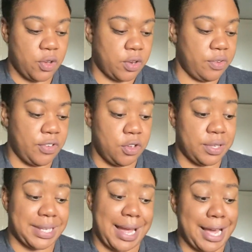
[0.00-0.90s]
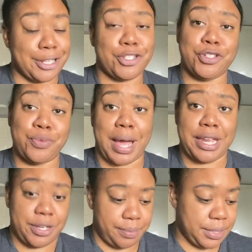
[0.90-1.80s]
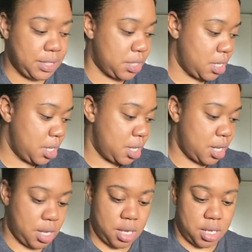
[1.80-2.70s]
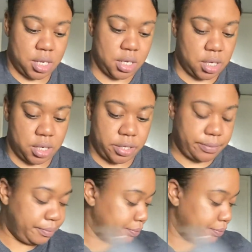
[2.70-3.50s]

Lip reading: review because I got 2 items and